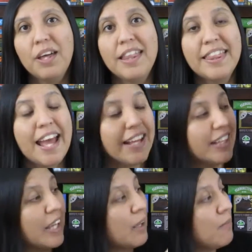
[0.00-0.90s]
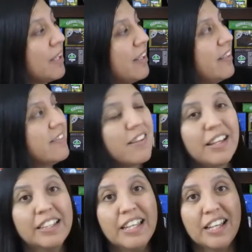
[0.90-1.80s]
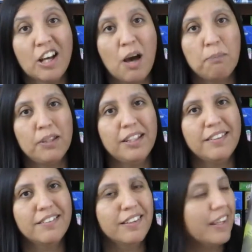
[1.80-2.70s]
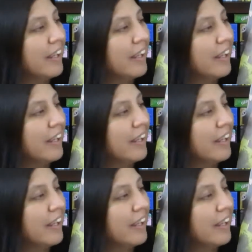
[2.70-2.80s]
and that game is Ginkgopolis.